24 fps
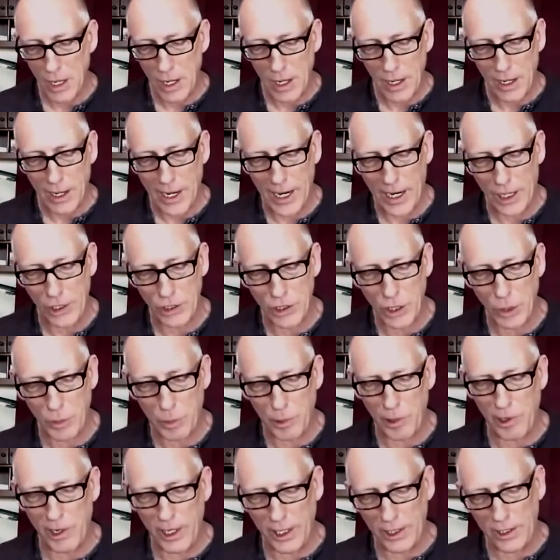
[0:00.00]
I also
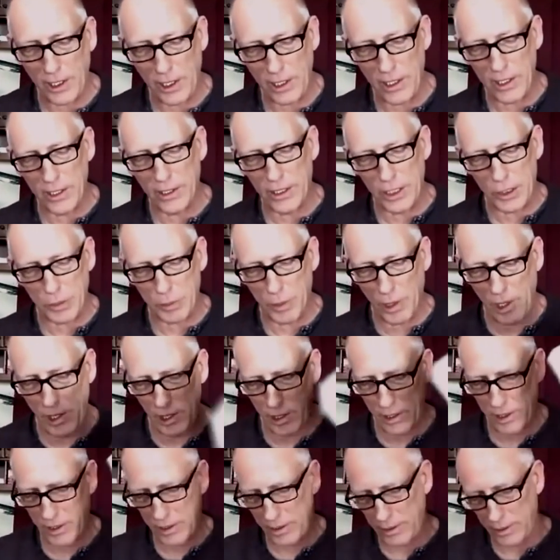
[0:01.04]
predicted in this book,
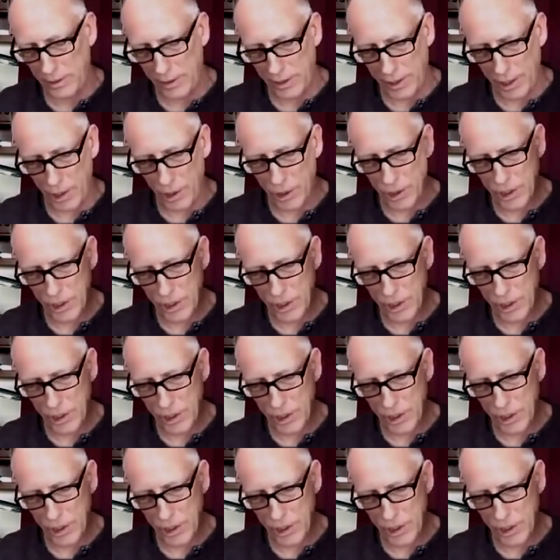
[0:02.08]
years